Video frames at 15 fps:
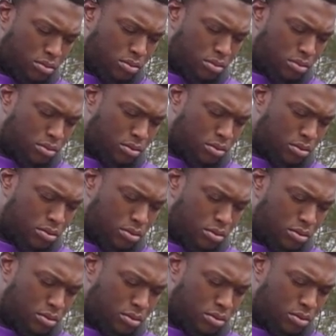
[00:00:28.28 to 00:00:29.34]

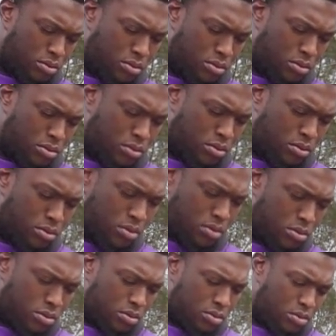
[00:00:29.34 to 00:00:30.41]

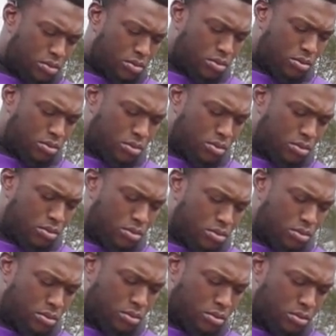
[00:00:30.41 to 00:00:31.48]

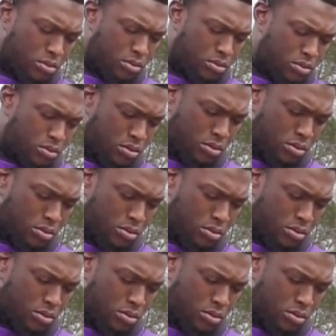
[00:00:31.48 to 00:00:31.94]
[no speech]